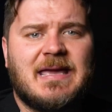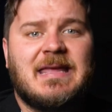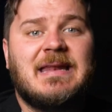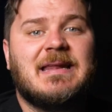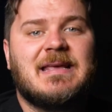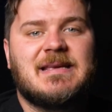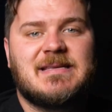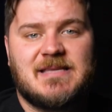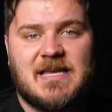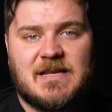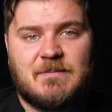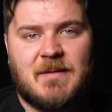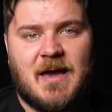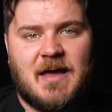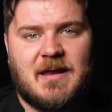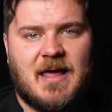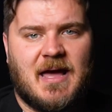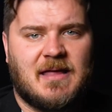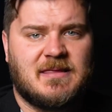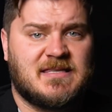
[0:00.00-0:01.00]
enlisted
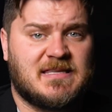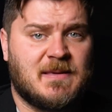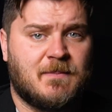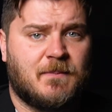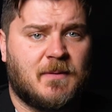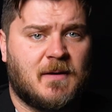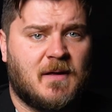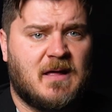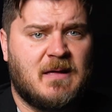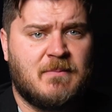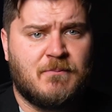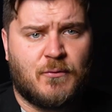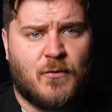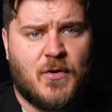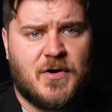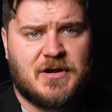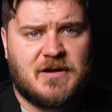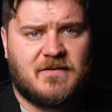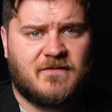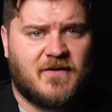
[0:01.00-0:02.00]
men had simpler embroidered